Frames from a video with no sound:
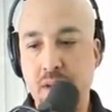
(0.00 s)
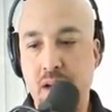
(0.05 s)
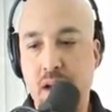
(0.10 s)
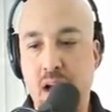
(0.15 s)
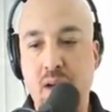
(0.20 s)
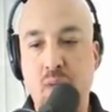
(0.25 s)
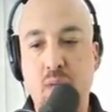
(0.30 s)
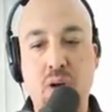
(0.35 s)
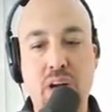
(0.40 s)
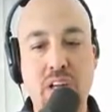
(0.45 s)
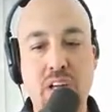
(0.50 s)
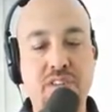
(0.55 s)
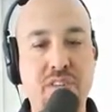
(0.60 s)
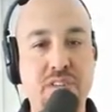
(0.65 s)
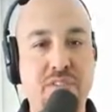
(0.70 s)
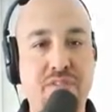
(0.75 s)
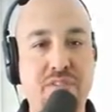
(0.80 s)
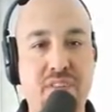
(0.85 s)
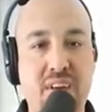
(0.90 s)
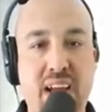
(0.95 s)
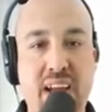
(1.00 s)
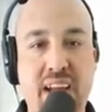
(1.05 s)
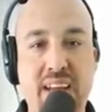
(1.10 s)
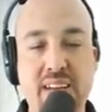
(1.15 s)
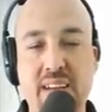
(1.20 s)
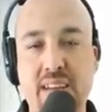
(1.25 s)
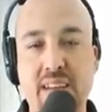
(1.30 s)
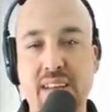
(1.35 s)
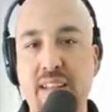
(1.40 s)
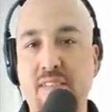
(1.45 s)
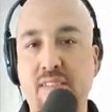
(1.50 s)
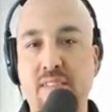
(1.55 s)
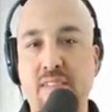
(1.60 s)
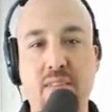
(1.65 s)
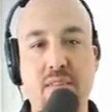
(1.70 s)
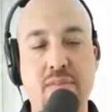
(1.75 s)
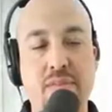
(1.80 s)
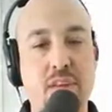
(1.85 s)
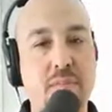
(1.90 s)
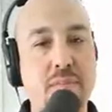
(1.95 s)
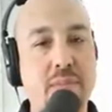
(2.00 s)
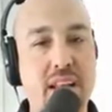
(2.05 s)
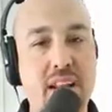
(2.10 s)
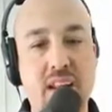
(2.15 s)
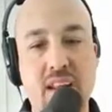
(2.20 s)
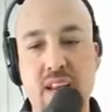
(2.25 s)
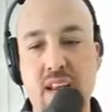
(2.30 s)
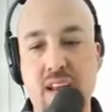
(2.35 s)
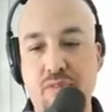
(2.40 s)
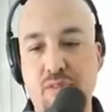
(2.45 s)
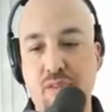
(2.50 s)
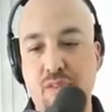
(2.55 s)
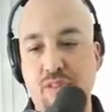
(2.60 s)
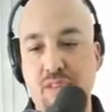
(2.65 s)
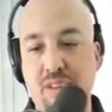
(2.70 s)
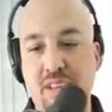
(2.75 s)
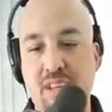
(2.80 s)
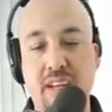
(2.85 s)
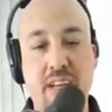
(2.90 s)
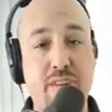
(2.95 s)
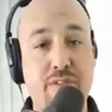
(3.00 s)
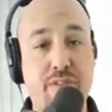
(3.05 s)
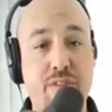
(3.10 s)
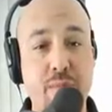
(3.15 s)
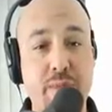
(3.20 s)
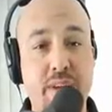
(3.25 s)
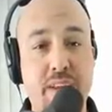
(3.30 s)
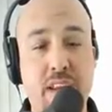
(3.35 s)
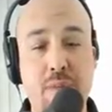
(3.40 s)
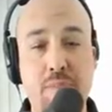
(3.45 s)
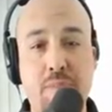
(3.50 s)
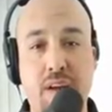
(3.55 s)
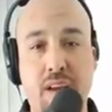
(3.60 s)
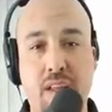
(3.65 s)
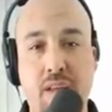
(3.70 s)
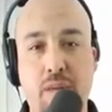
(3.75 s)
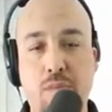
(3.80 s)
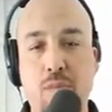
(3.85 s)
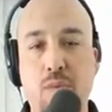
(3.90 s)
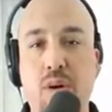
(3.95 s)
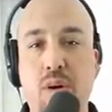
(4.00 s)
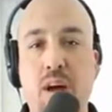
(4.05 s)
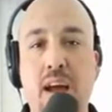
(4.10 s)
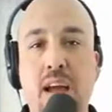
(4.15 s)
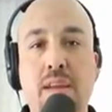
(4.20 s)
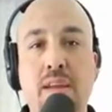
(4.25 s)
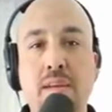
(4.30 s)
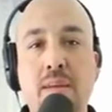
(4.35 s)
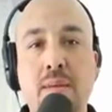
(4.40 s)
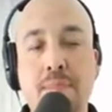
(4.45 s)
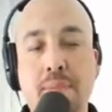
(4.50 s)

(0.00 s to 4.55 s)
I watched a fight. This is something you may not ever see again from anybody. Why?